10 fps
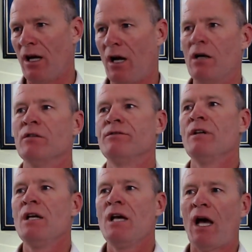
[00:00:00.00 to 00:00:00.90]
of
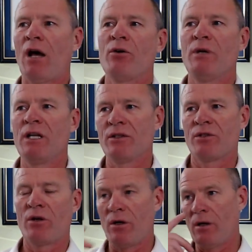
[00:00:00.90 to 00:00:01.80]
how to make a
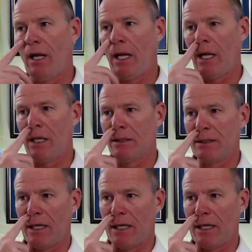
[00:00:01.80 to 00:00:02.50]
turn. And